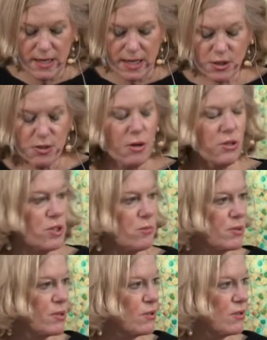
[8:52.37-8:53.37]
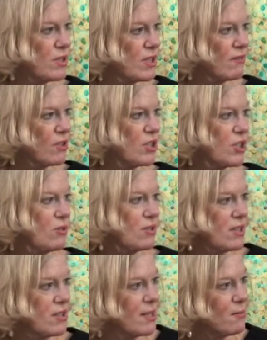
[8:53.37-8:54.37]
I do host and produce several
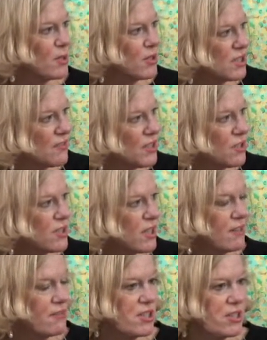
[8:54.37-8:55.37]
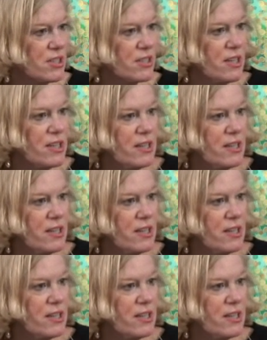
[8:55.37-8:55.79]
shows on WGVU television.